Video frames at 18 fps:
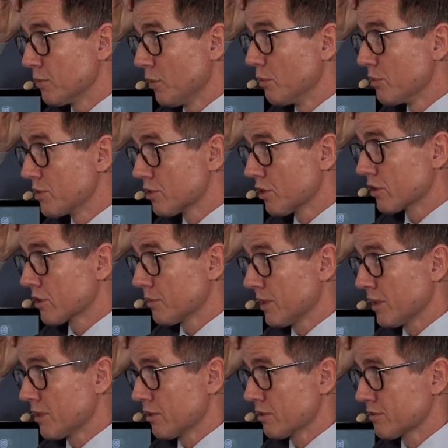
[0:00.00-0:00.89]
When we talk
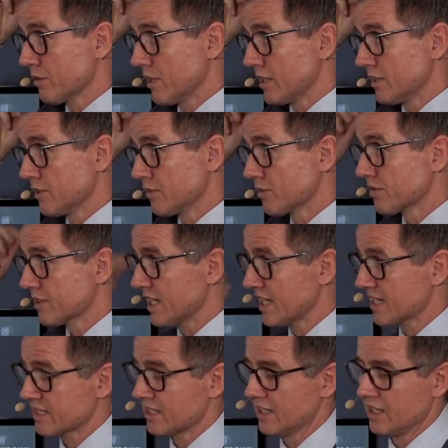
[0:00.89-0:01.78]
about our granules,
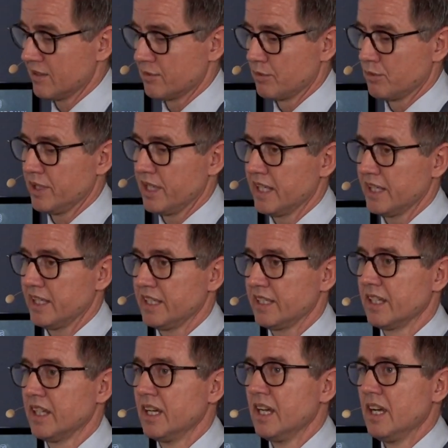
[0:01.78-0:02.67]
that's the level we are in.